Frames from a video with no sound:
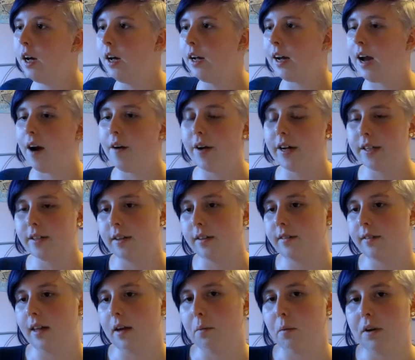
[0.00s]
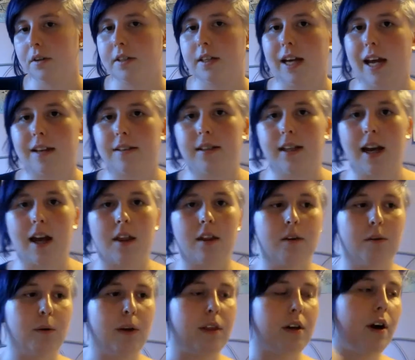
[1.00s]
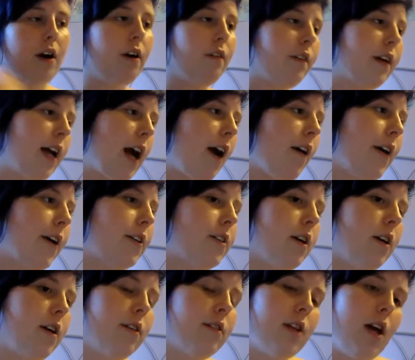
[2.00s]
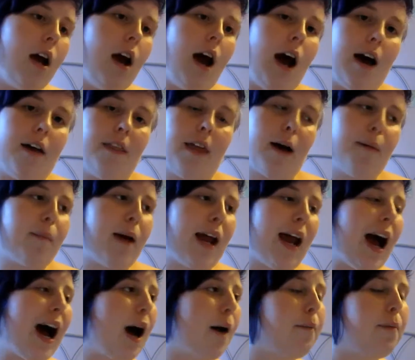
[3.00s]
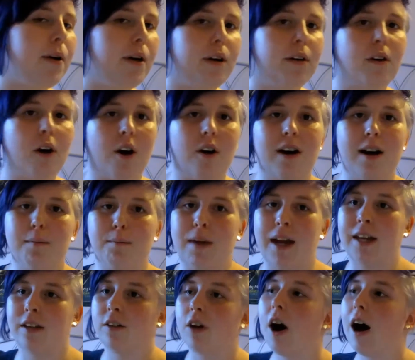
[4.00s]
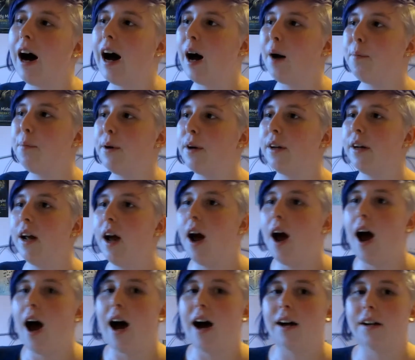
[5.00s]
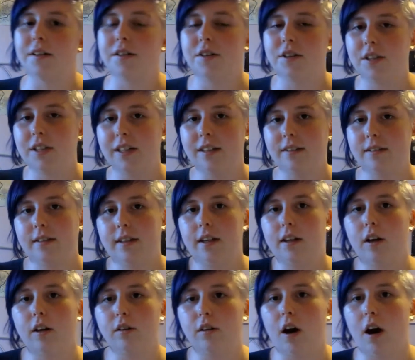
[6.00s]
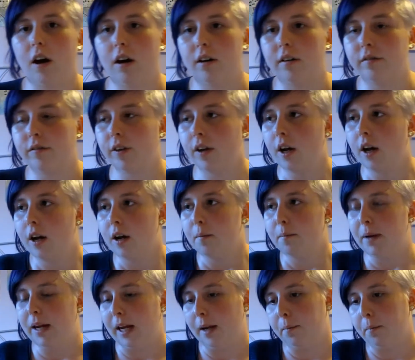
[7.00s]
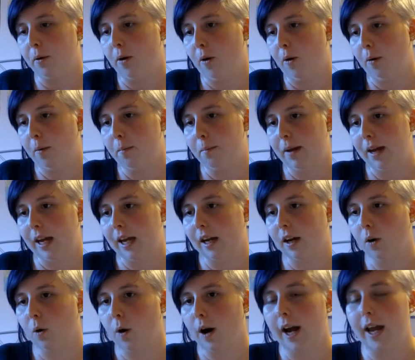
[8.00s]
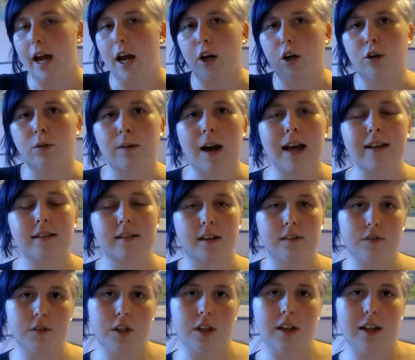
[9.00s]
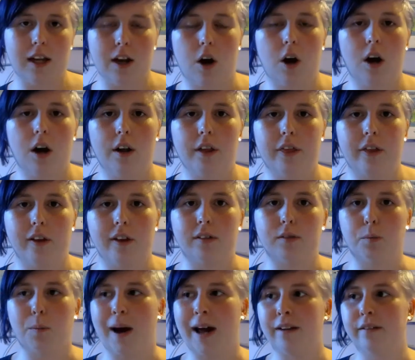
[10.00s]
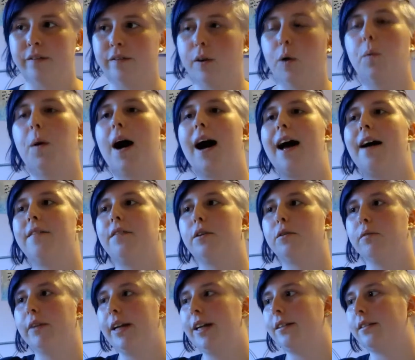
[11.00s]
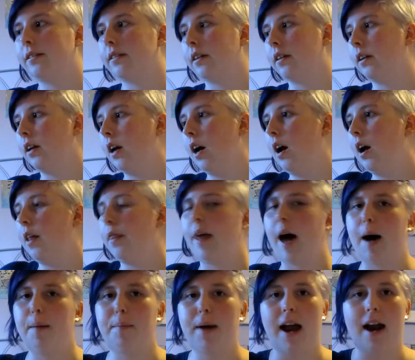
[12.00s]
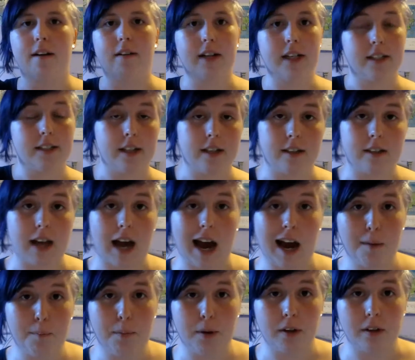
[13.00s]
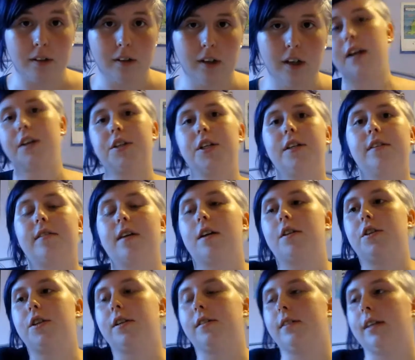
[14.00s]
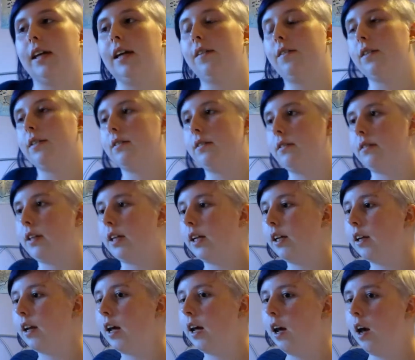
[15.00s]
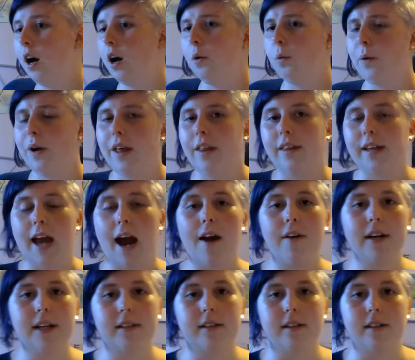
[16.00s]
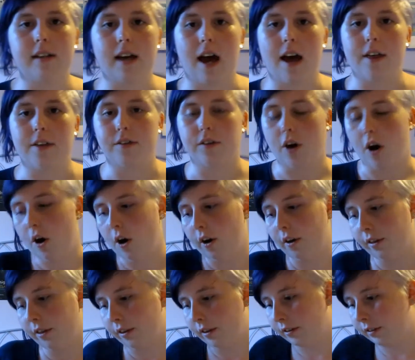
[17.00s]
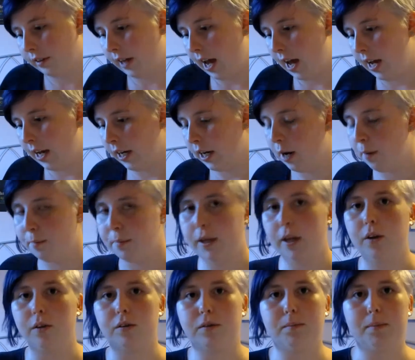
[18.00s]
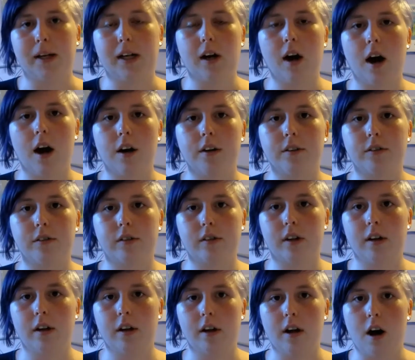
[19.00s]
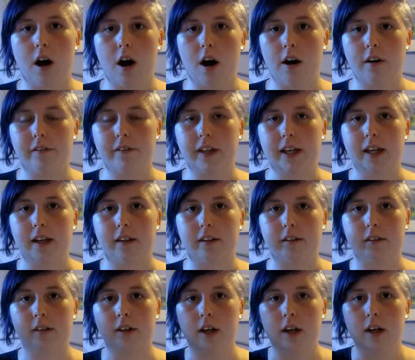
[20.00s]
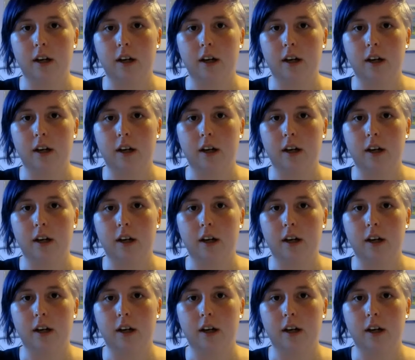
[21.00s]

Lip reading: characters they want to get together with other characters, and that may happen or it may not happen, and she's seen a lot of people be quite aggressive to the authors when, for whatever reason, that pairing didn't happen. And she said she's even seen it with character deaths, authors getting abused because of these